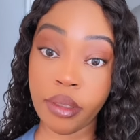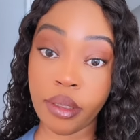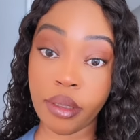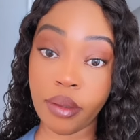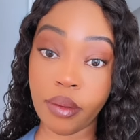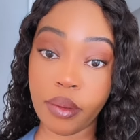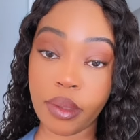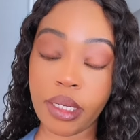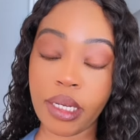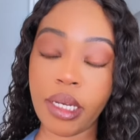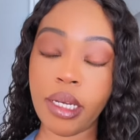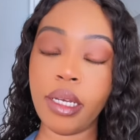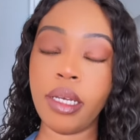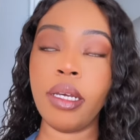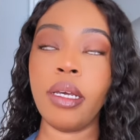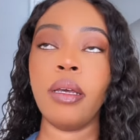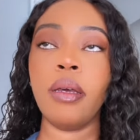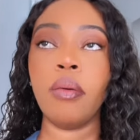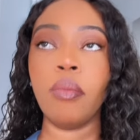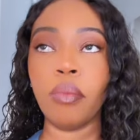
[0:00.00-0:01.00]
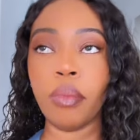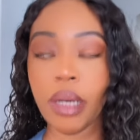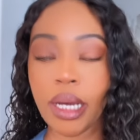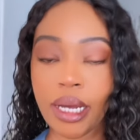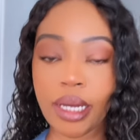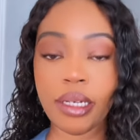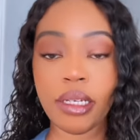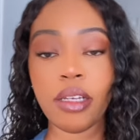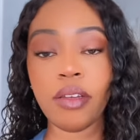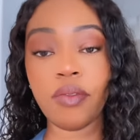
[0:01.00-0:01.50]
Okay?
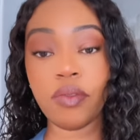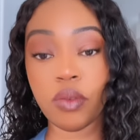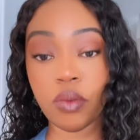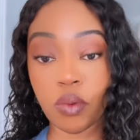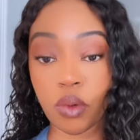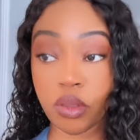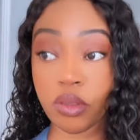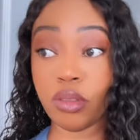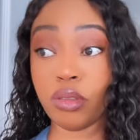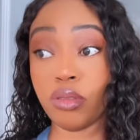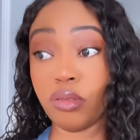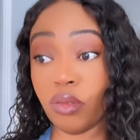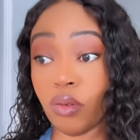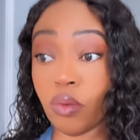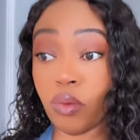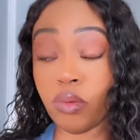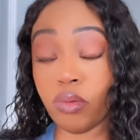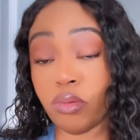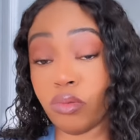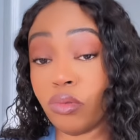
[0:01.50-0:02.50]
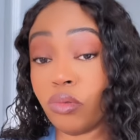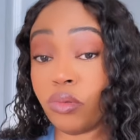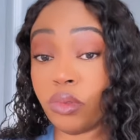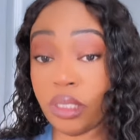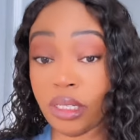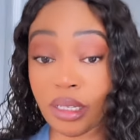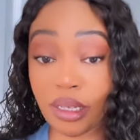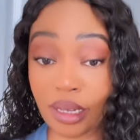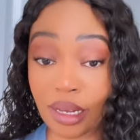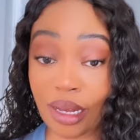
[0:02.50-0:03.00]
But if you want to know who
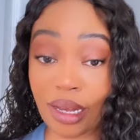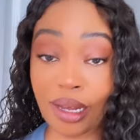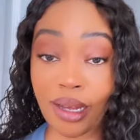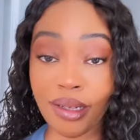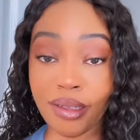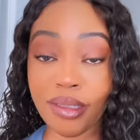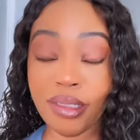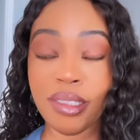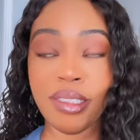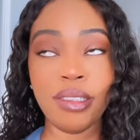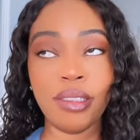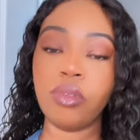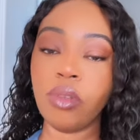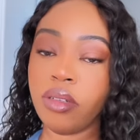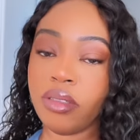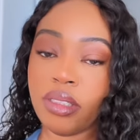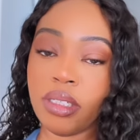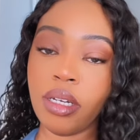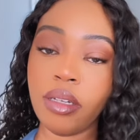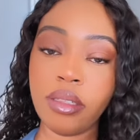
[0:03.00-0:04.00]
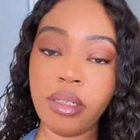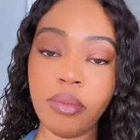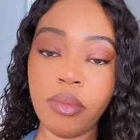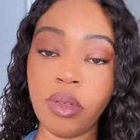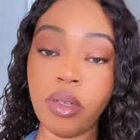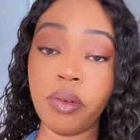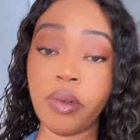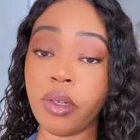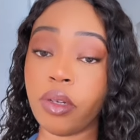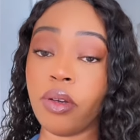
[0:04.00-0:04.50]
they are, Don't tell them
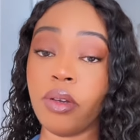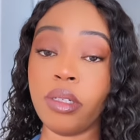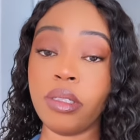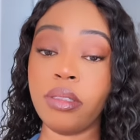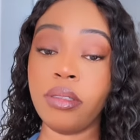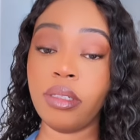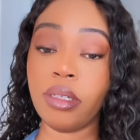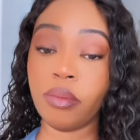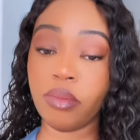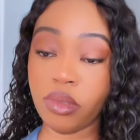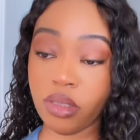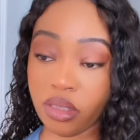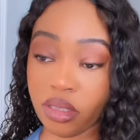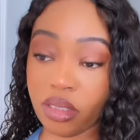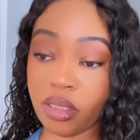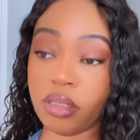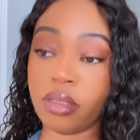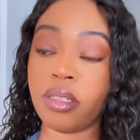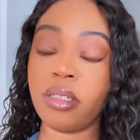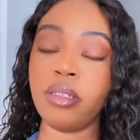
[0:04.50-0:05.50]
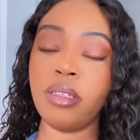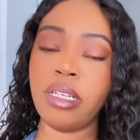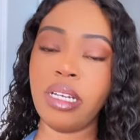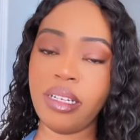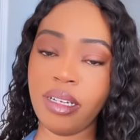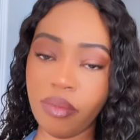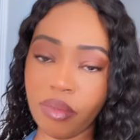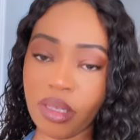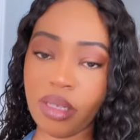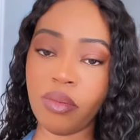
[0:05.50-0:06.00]
you're recording them. Just let
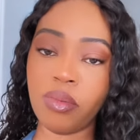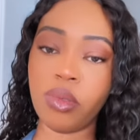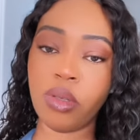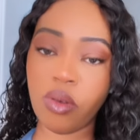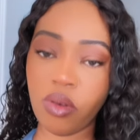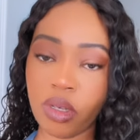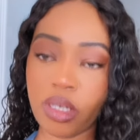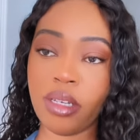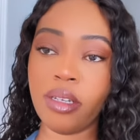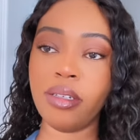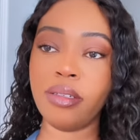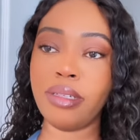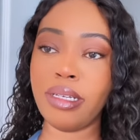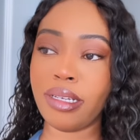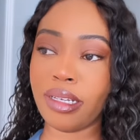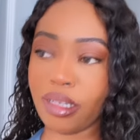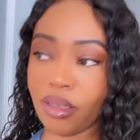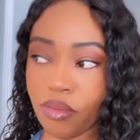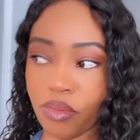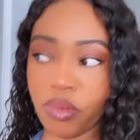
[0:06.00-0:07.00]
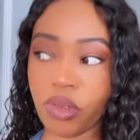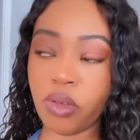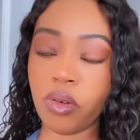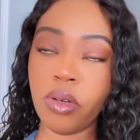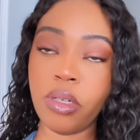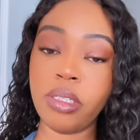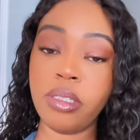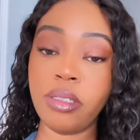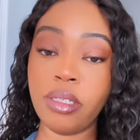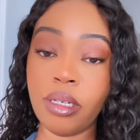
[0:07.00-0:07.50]
them keep talking and keep
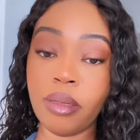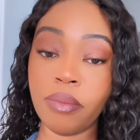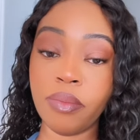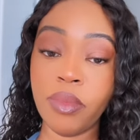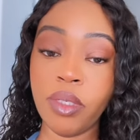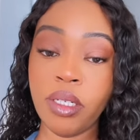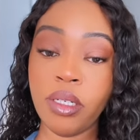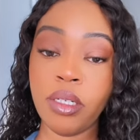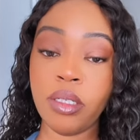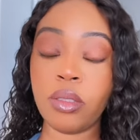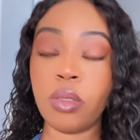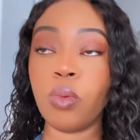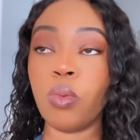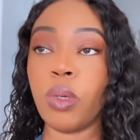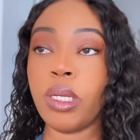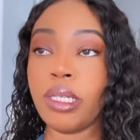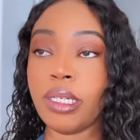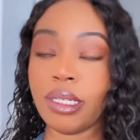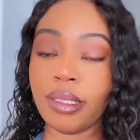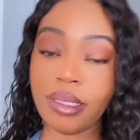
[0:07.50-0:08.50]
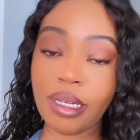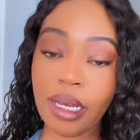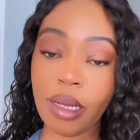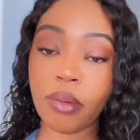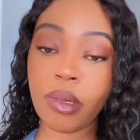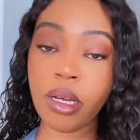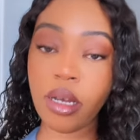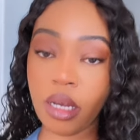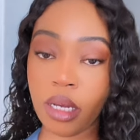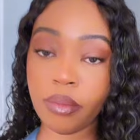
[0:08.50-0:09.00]
recording them. So when the
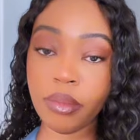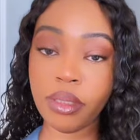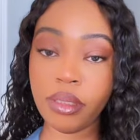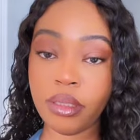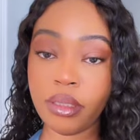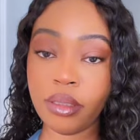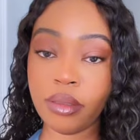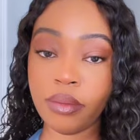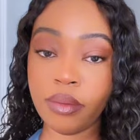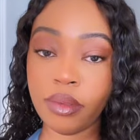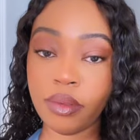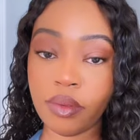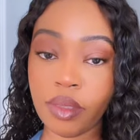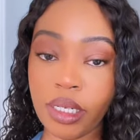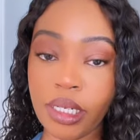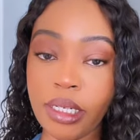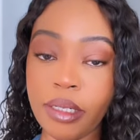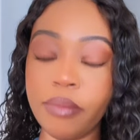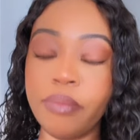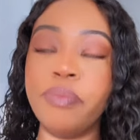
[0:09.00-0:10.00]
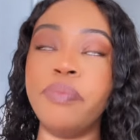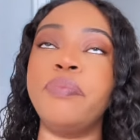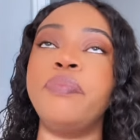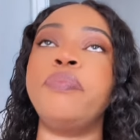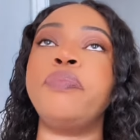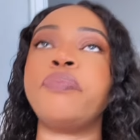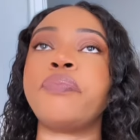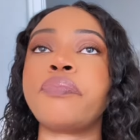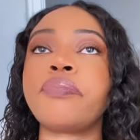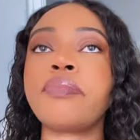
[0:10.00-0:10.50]
time comes, right,
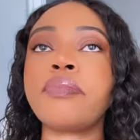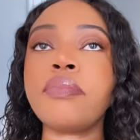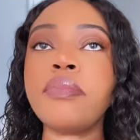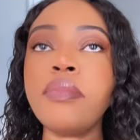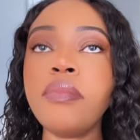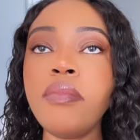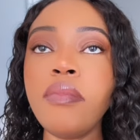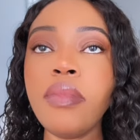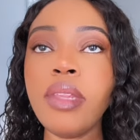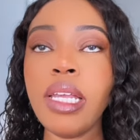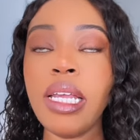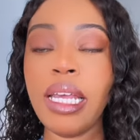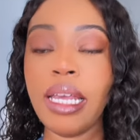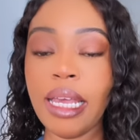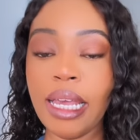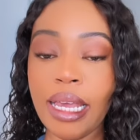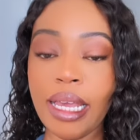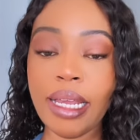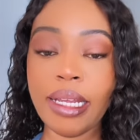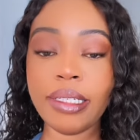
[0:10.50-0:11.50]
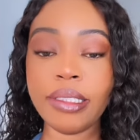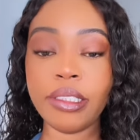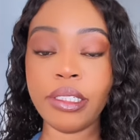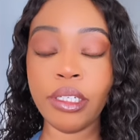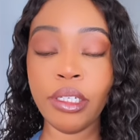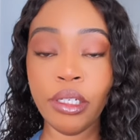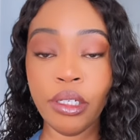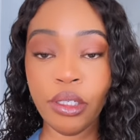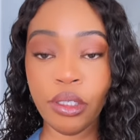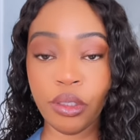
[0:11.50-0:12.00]
and
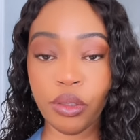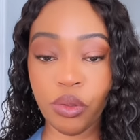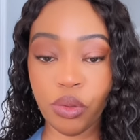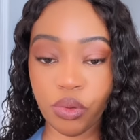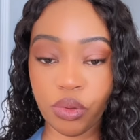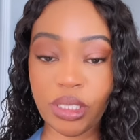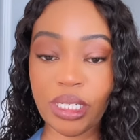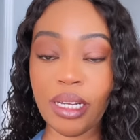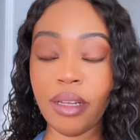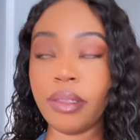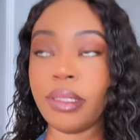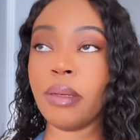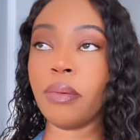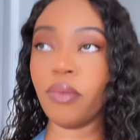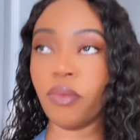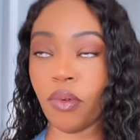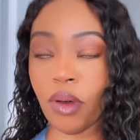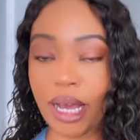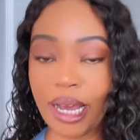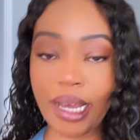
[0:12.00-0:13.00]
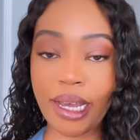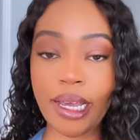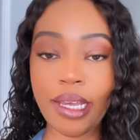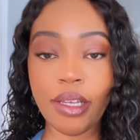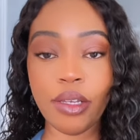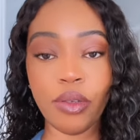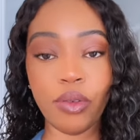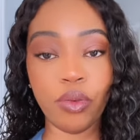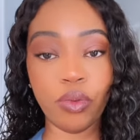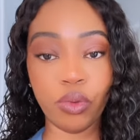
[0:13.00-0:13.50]
you tell them
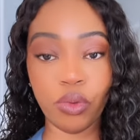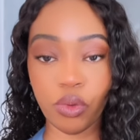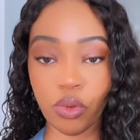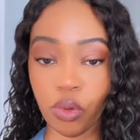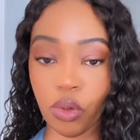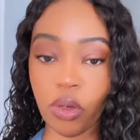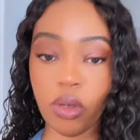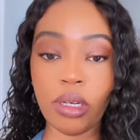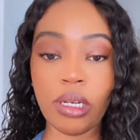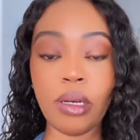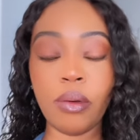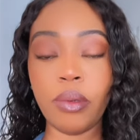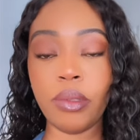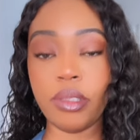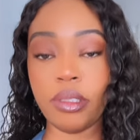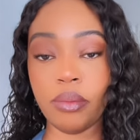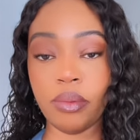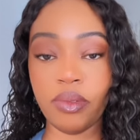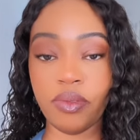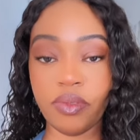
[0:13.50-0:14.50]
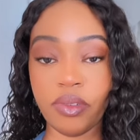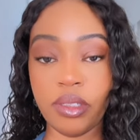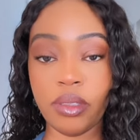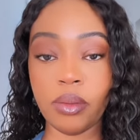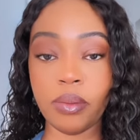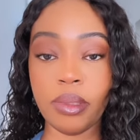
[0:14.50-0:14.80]
why you no longer want to be friends